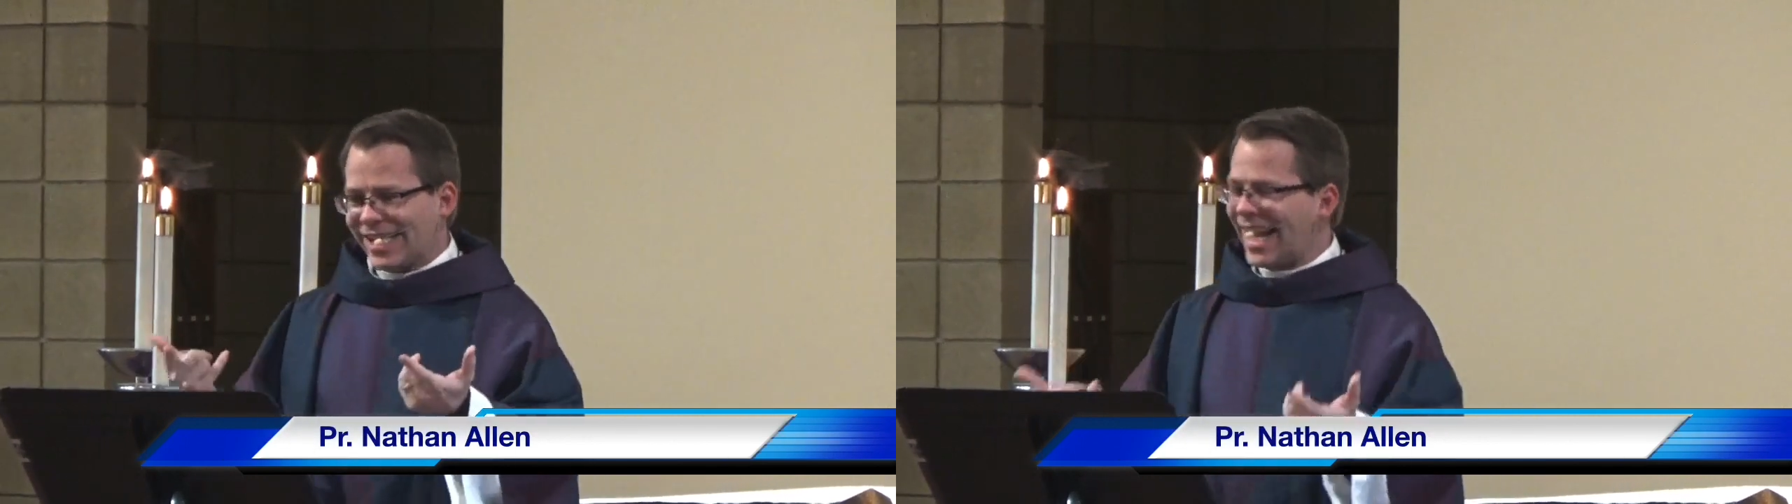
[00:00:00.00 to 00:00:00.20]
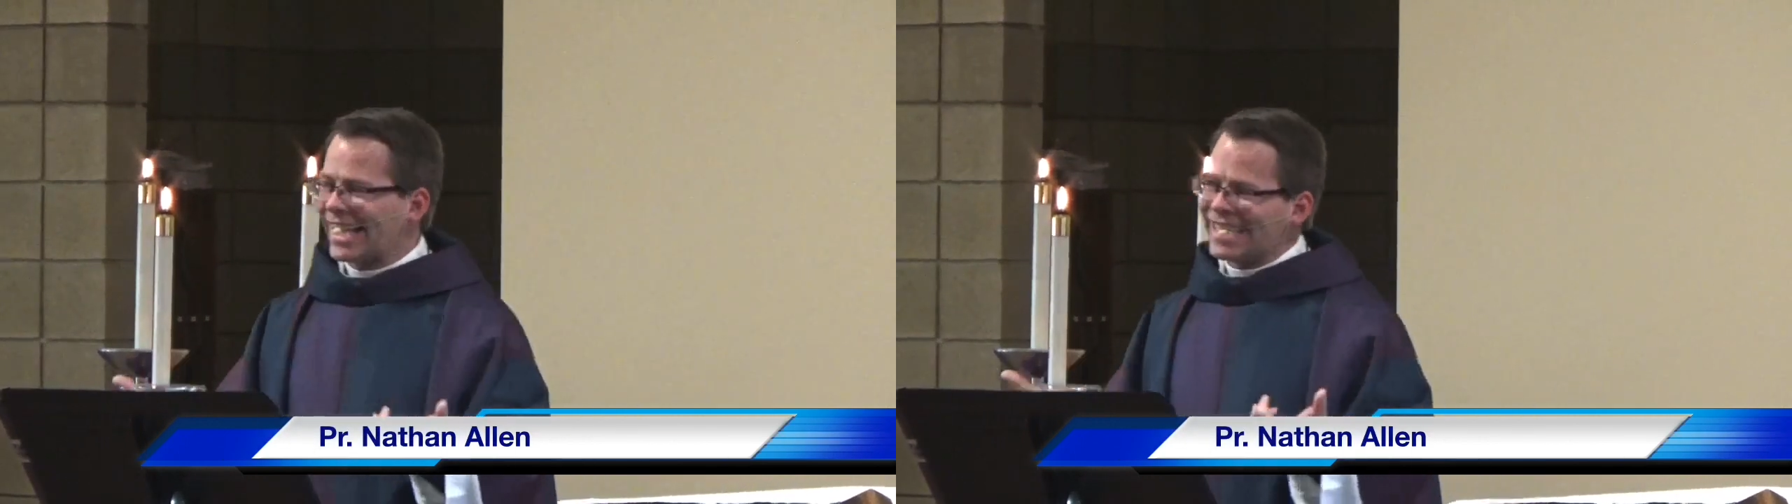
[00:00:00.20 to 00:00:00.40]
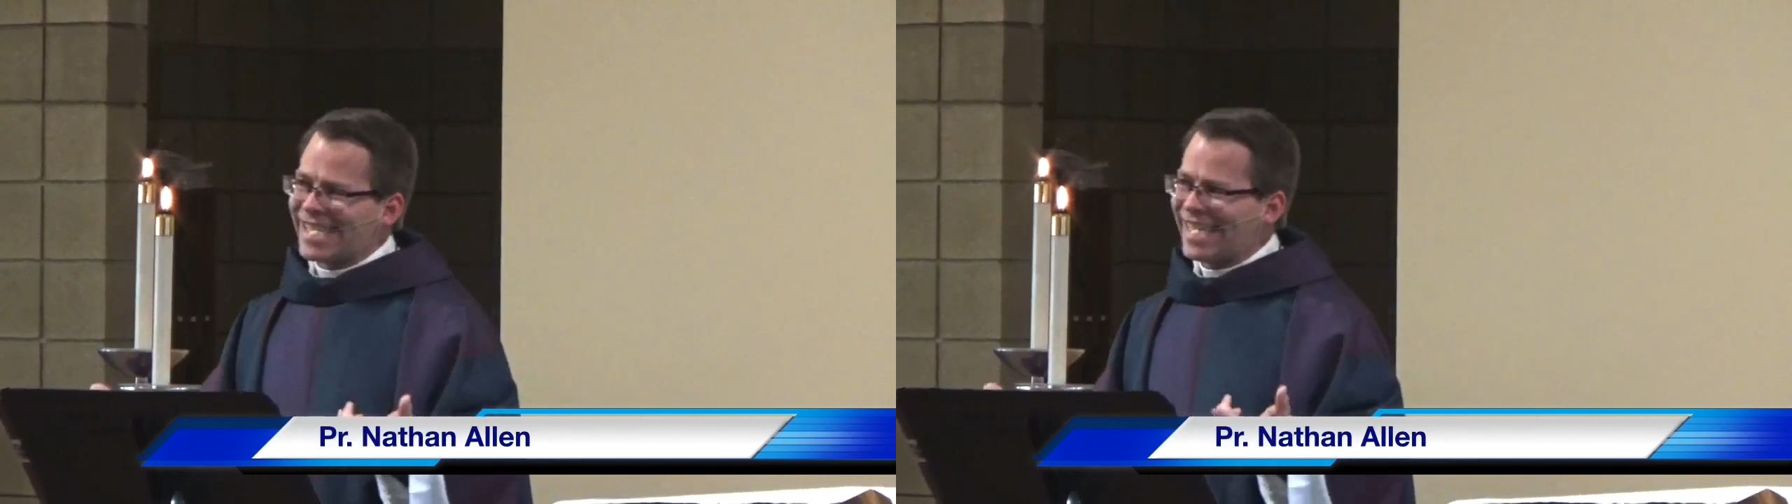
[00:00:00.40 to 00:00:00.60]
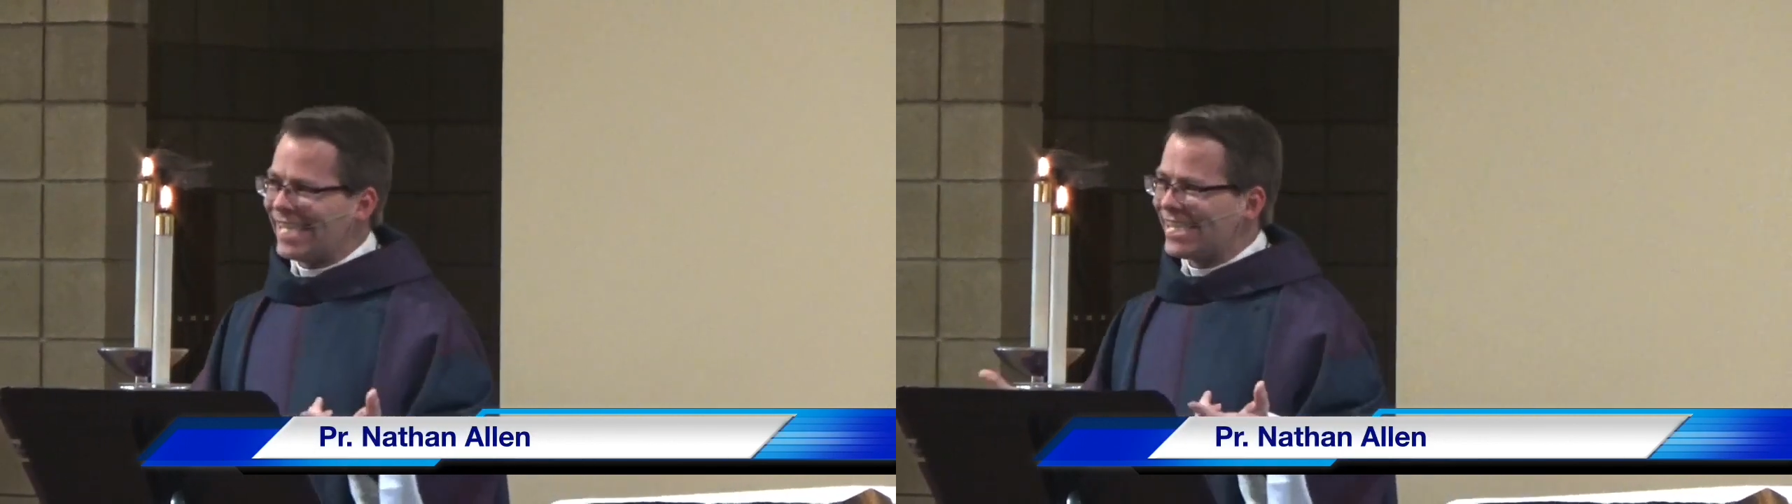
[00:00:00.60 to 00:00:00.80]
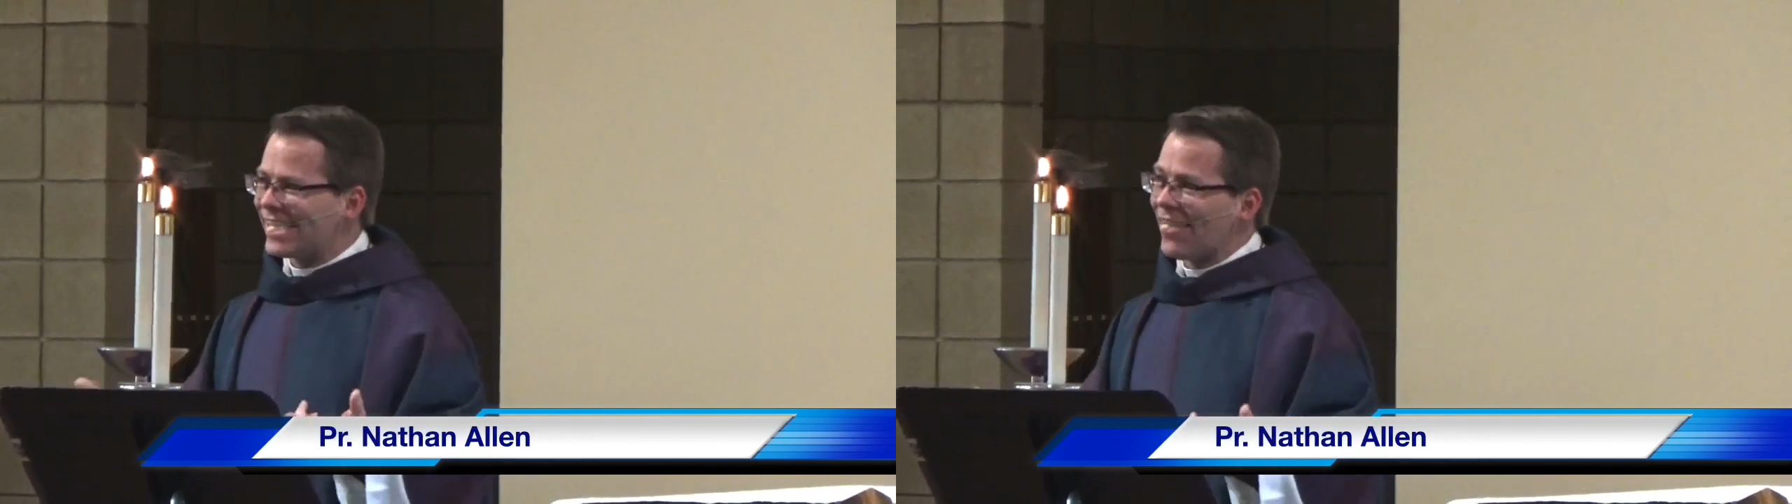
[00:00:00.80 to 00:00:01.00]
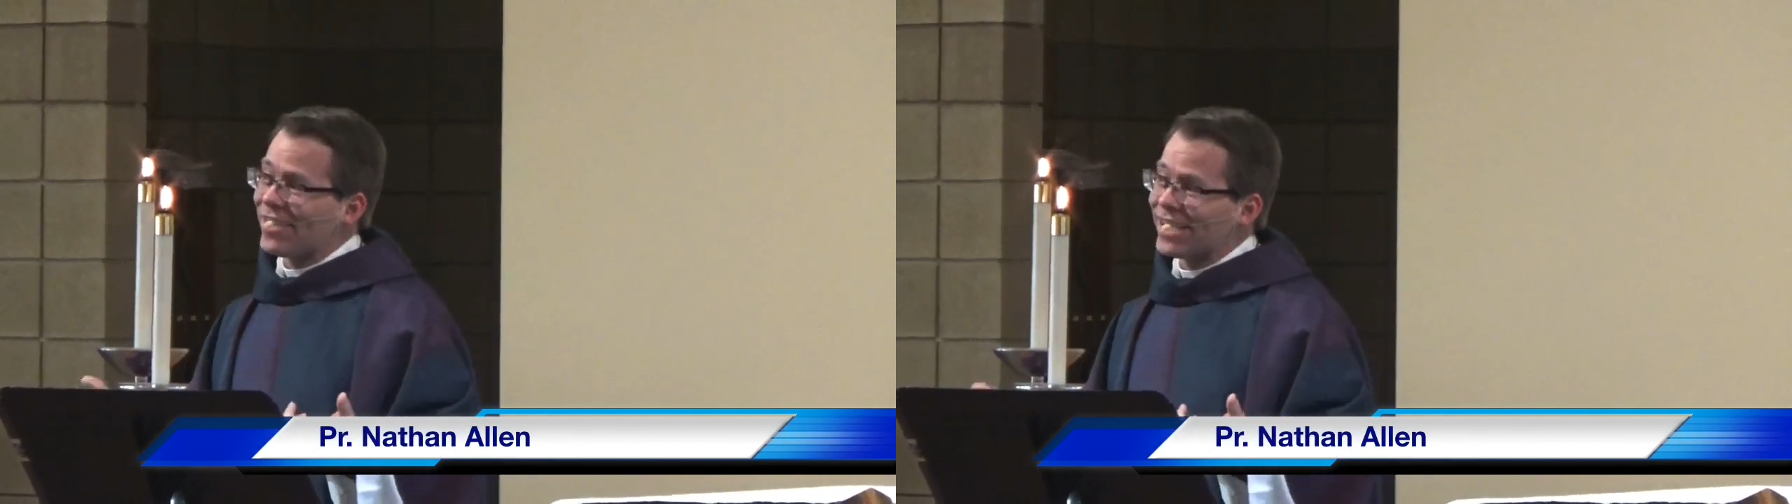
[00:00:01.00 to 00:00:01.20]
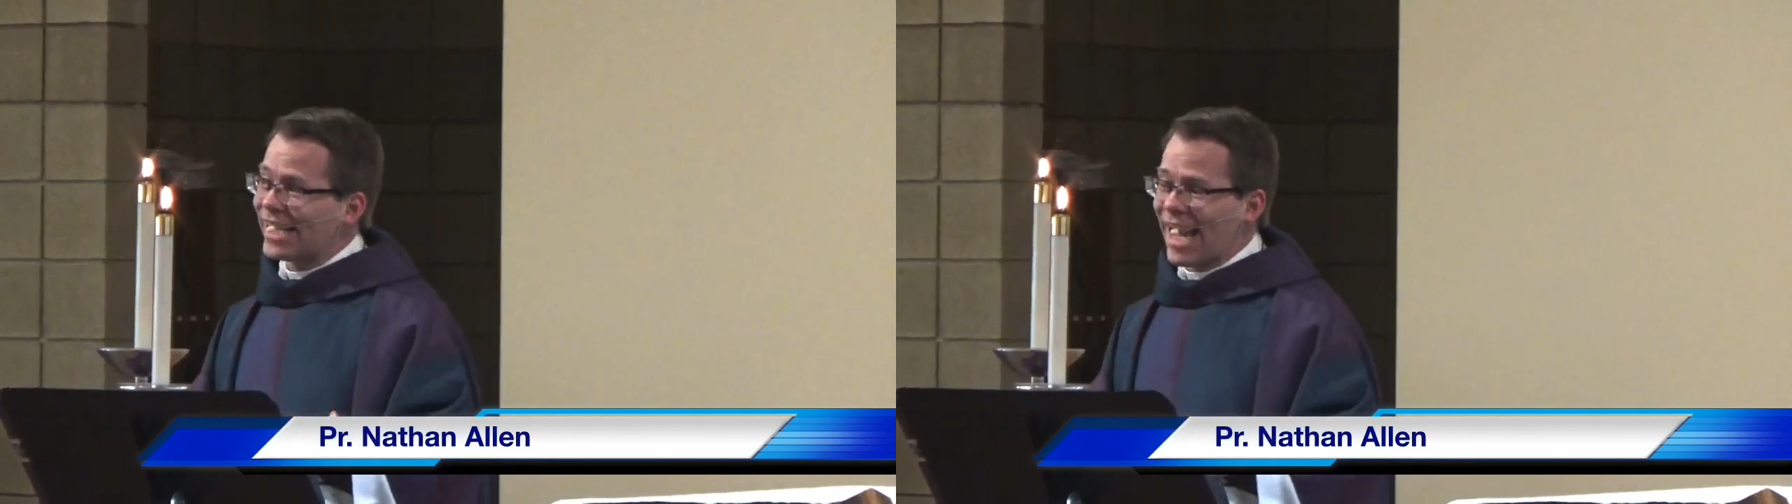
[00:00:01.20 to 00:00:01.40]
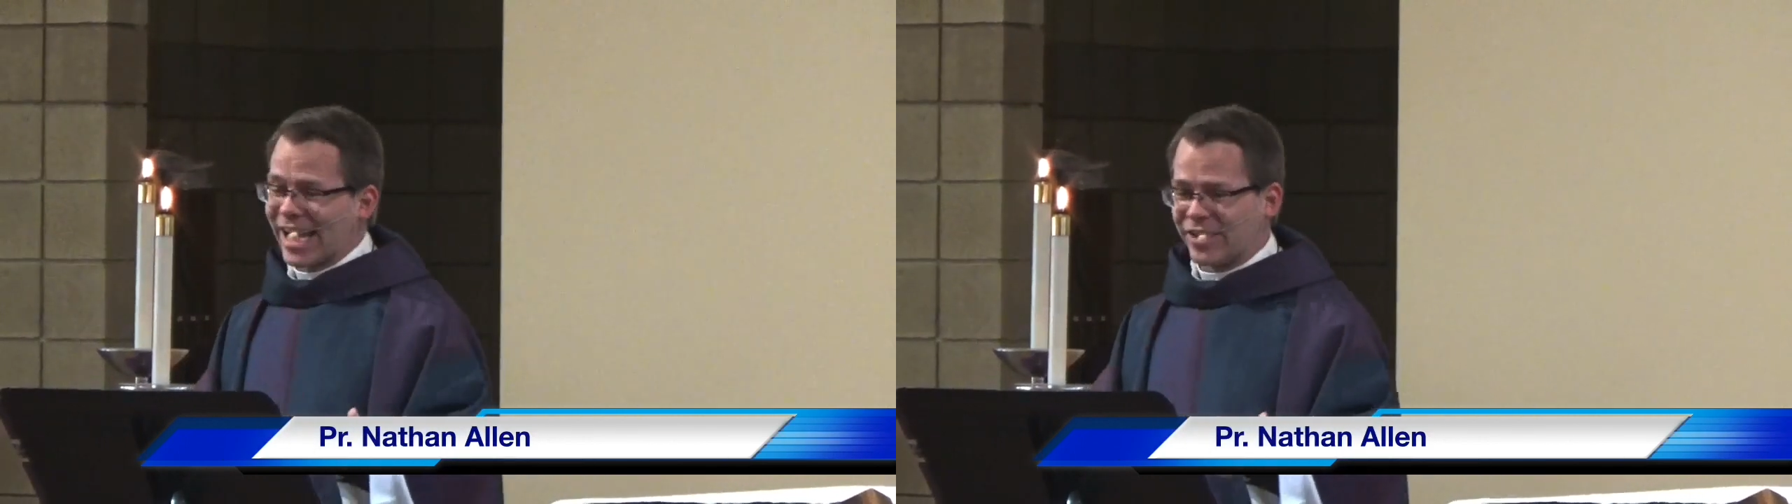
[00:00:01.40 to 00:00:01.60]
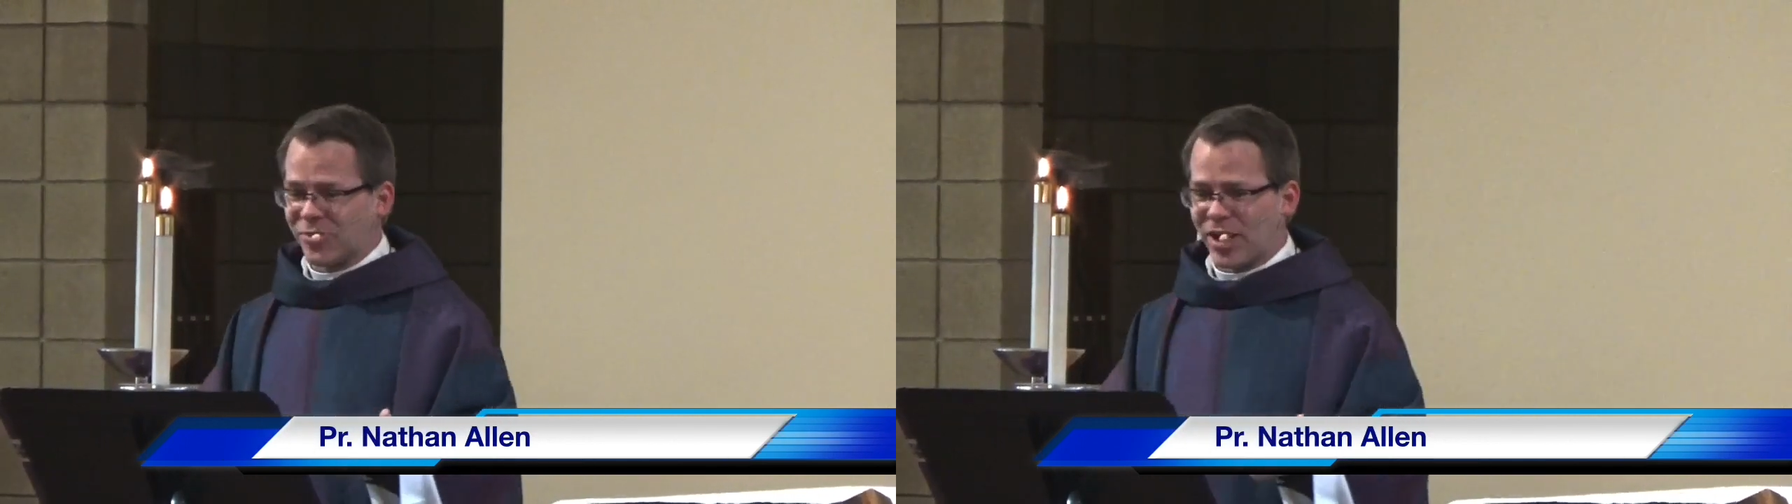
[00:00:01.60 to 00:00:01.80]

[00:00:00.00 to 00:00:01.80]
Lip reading: 1978